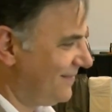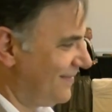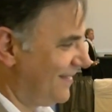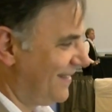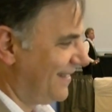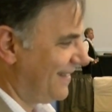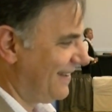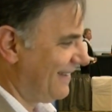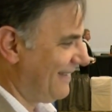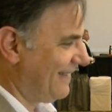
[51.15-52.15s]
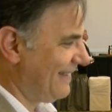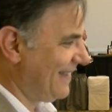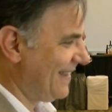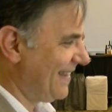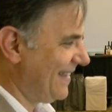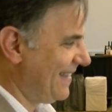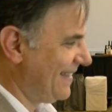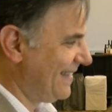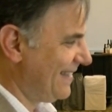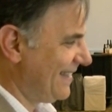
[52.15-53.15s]

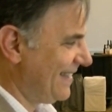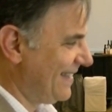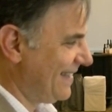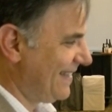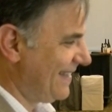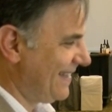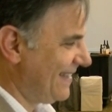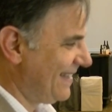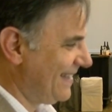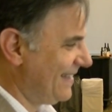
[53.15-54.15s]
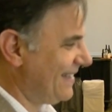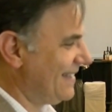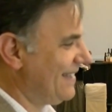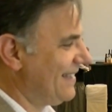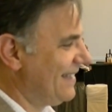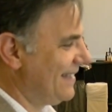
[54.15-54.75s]
[no speech]